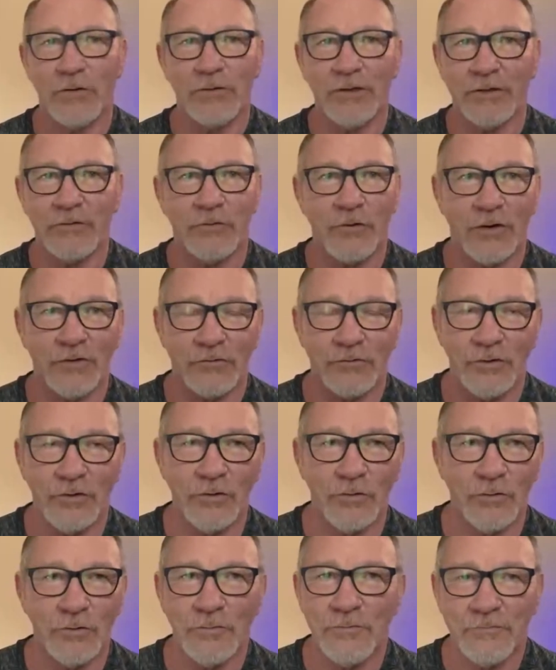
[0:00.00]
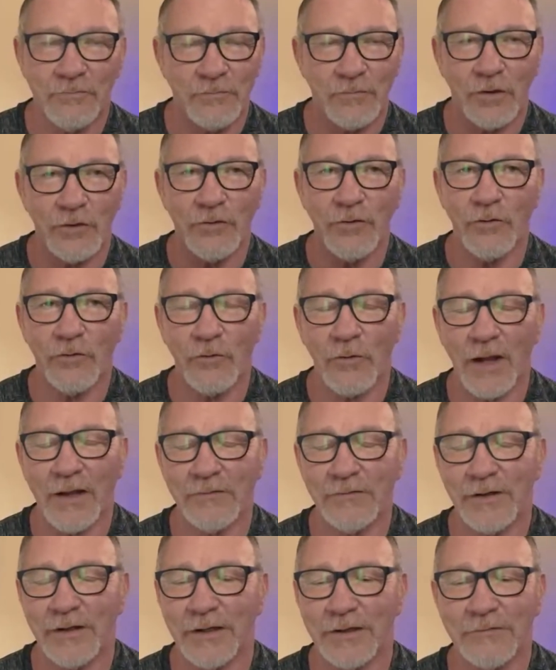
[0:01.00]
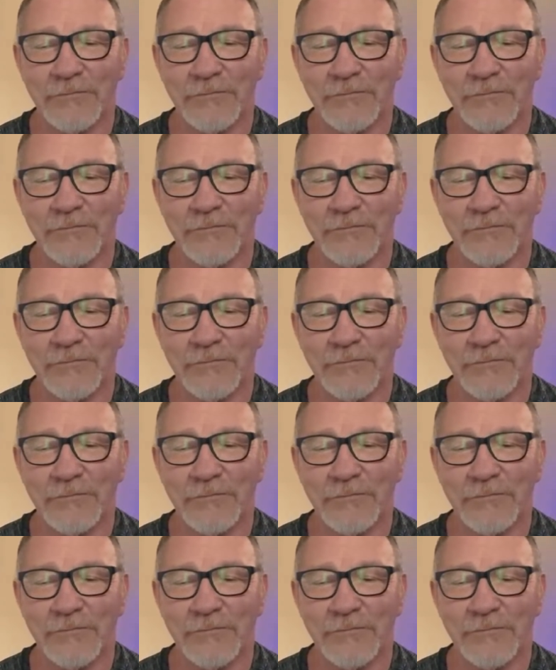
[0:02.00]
trust you to do the right thing.